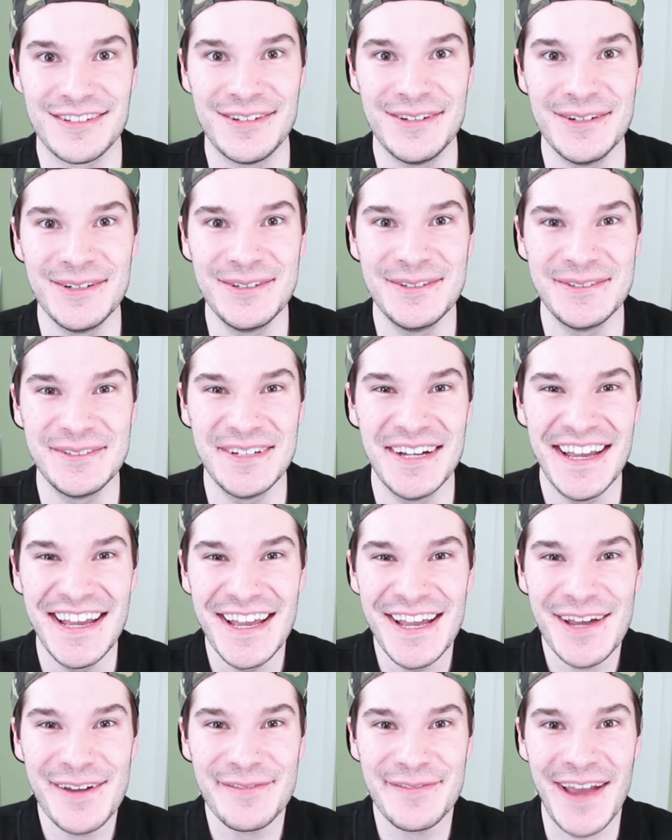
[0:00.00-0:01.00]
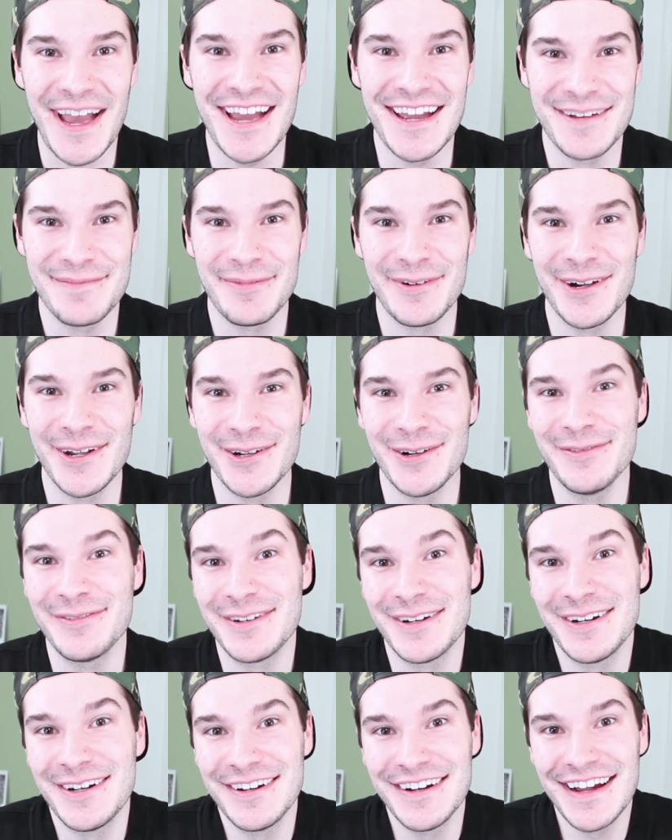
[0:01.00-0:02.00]
to fanboy
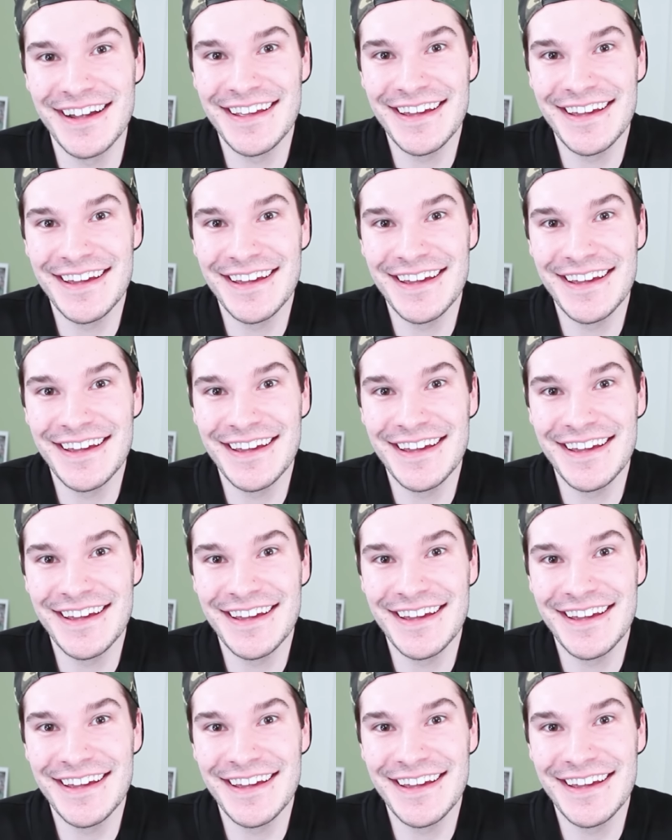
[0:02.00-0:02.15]
over her, I